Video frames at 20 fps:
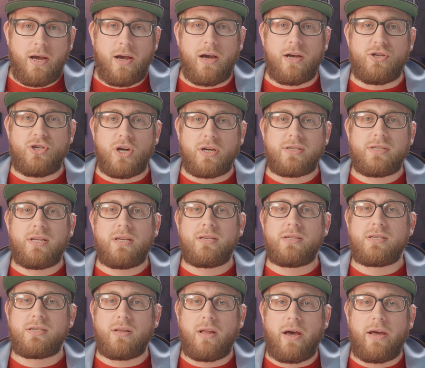Adjusting
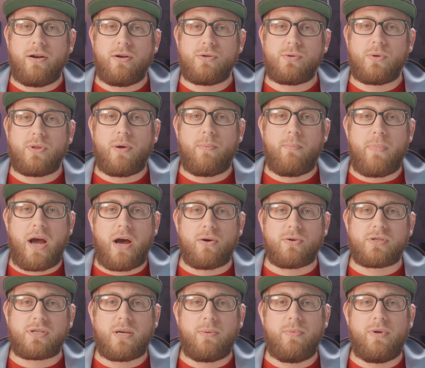sliders with a
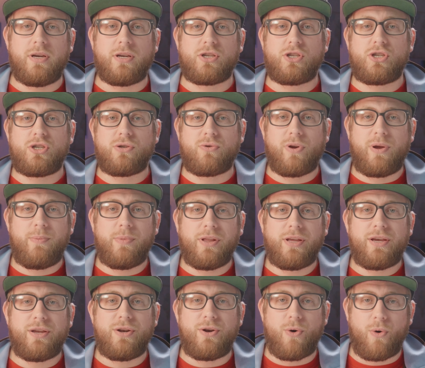mouse can be
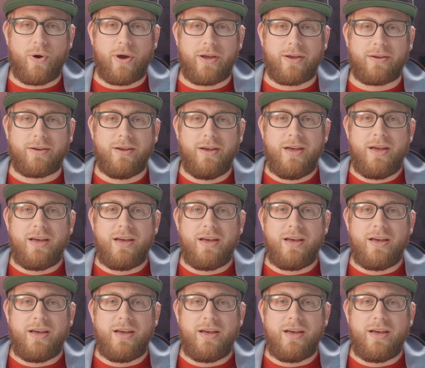extremely annoying,